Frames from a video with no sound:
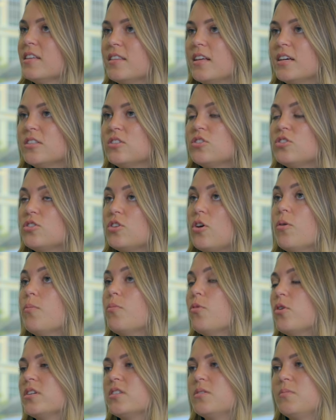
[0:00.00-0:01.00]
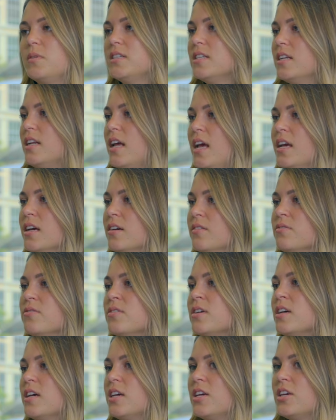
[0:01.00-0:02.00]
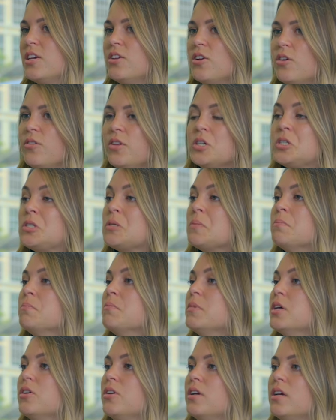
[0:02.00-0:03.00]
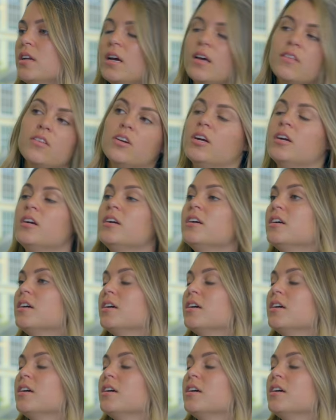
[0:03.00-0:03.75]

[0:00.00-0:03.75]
that's so important to me today of you know there's a million other